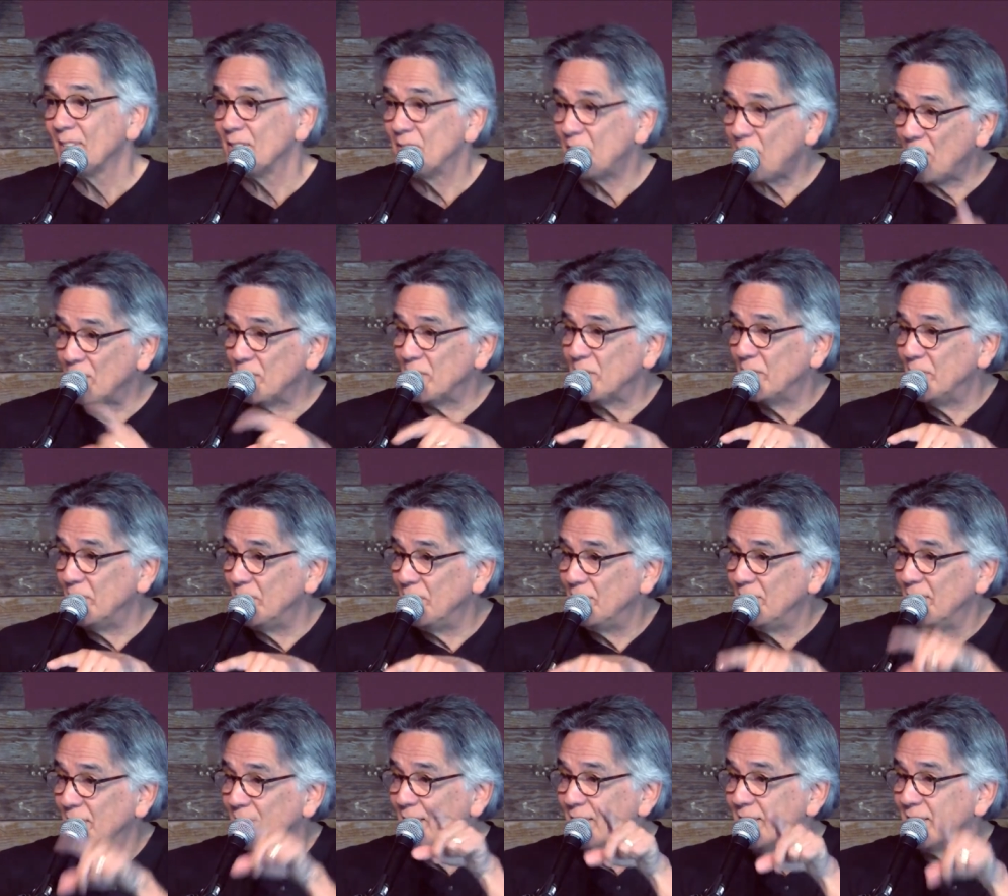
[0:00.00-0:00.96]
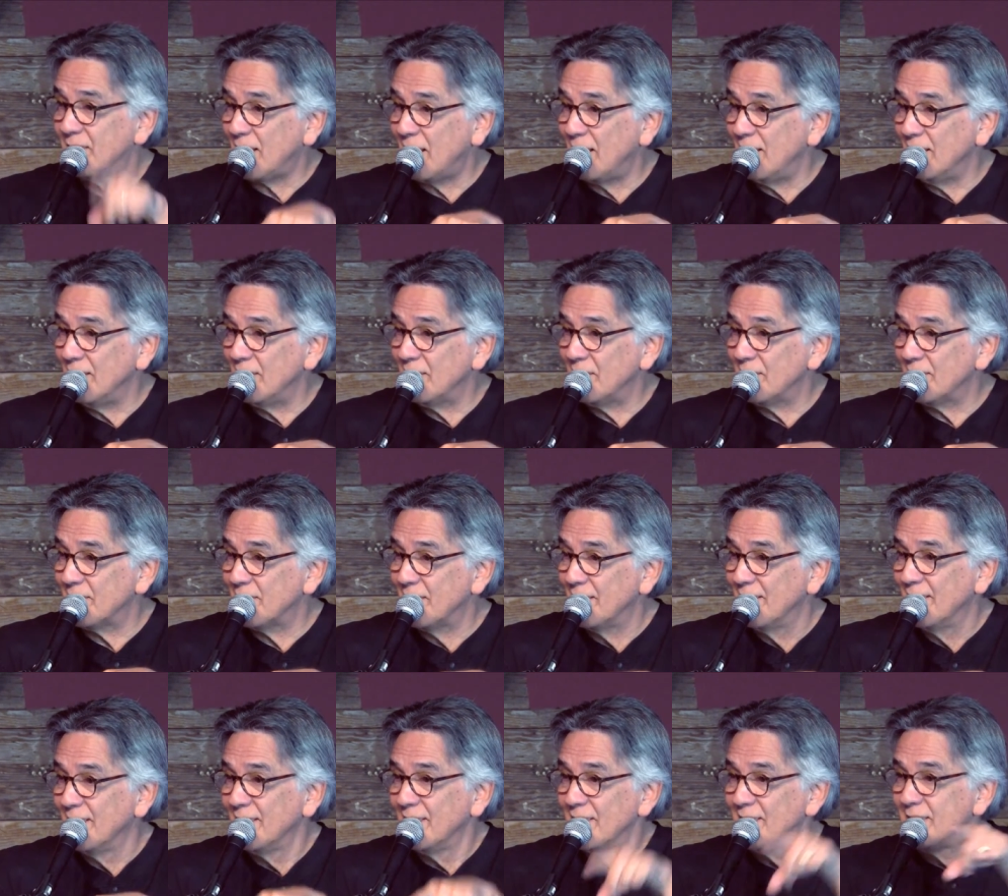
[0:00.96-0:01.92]
Solitude, silence,
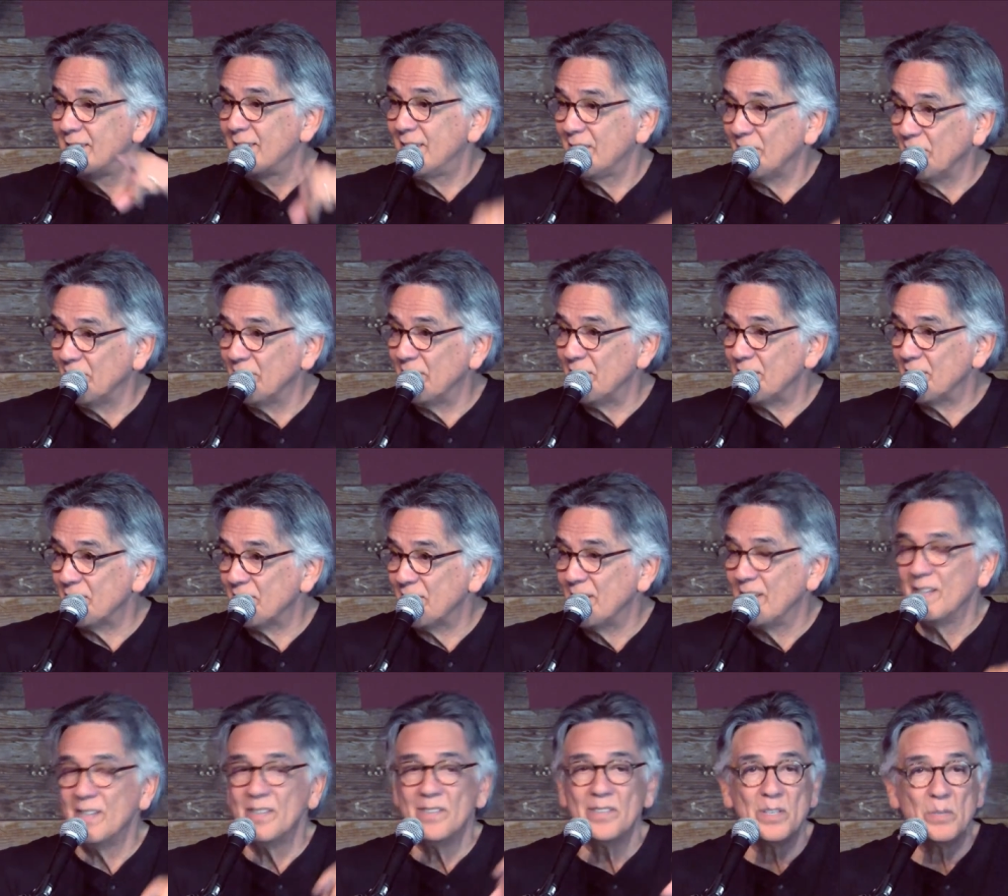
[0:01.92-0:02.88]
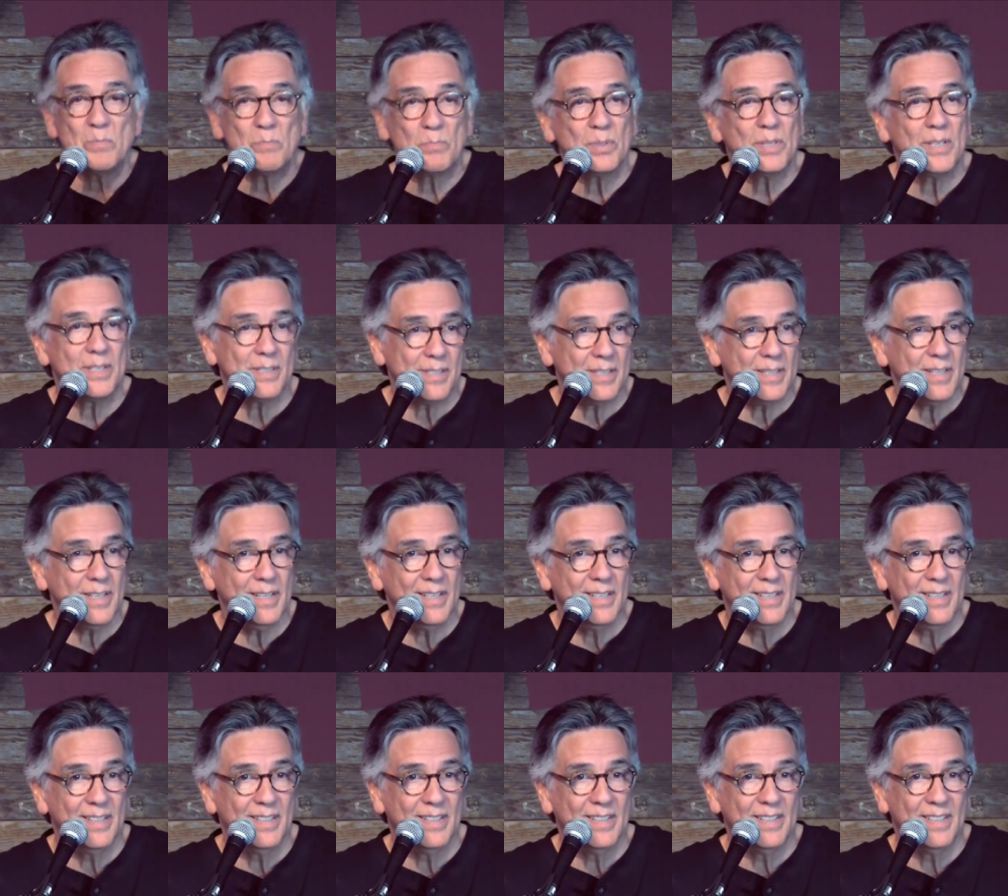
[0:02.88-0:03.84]
stillness,
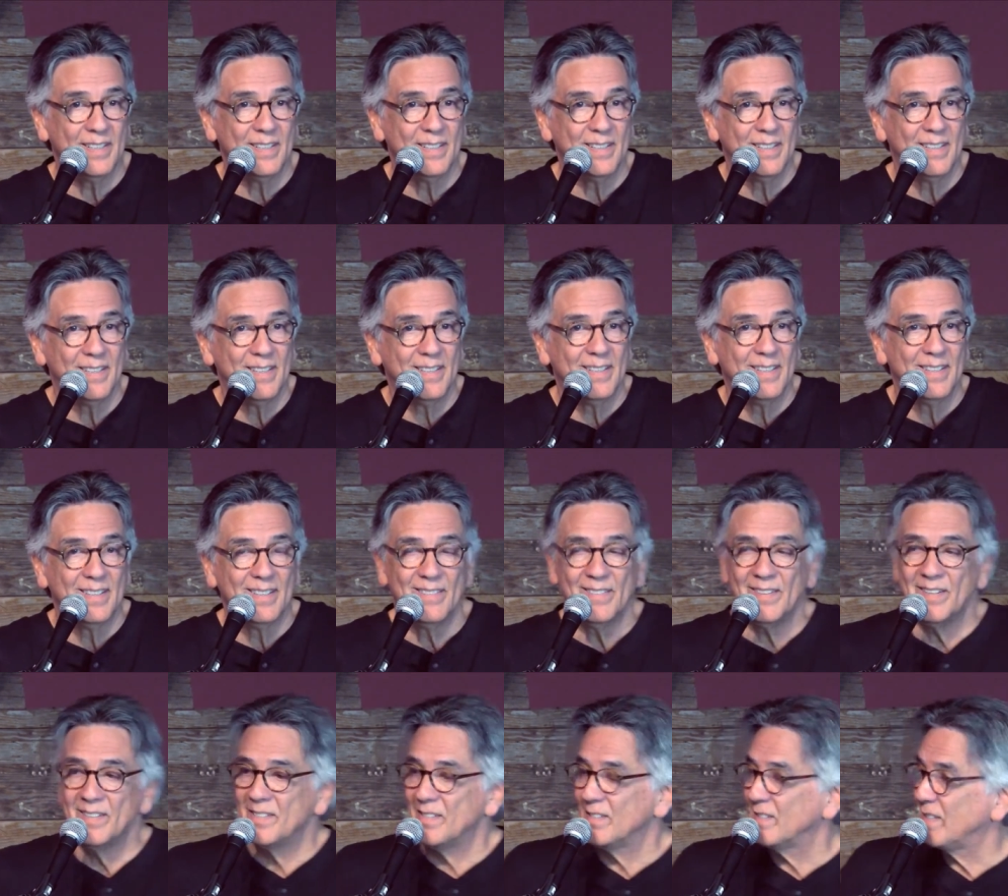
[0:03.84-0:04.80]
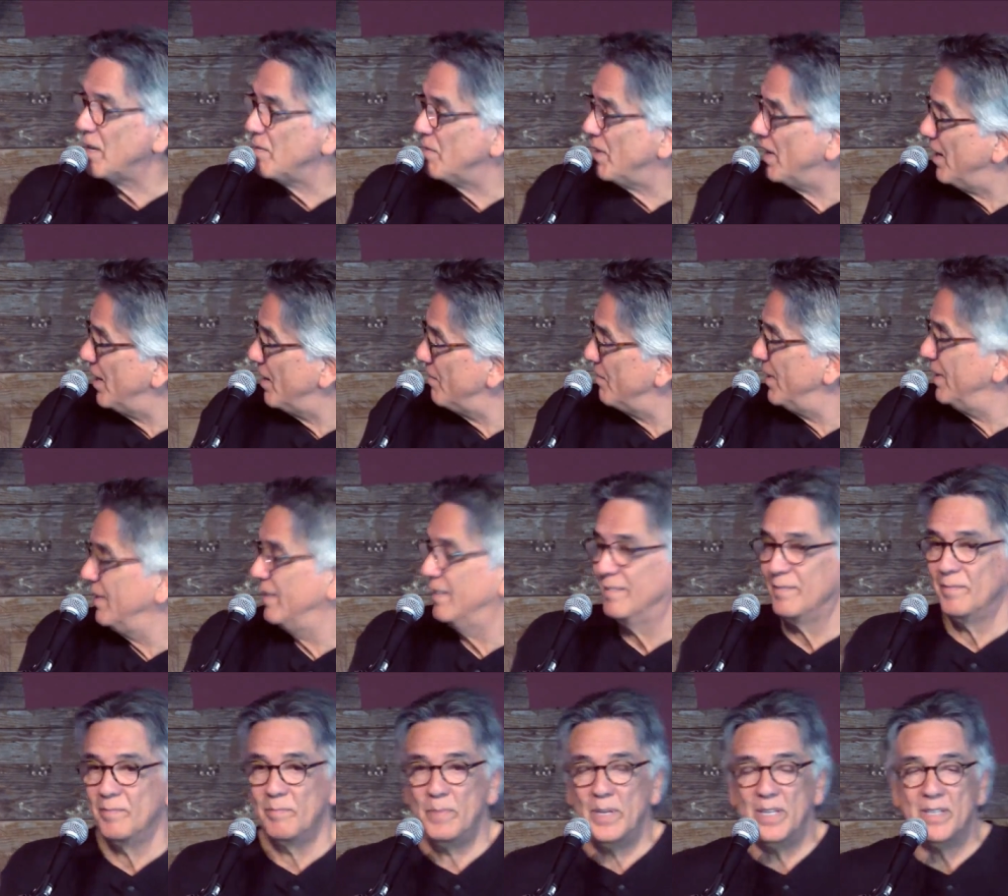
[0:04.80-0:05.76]
simplicity. What does it say behind me?
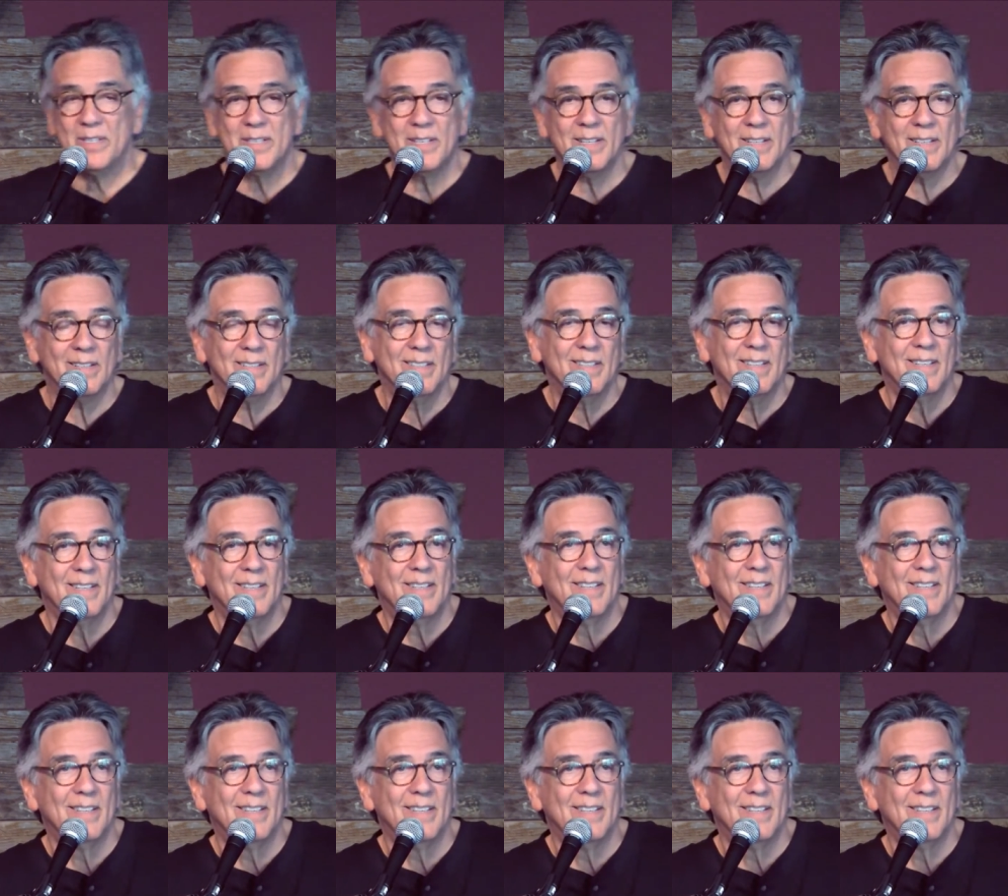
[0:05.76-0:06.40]
Be still.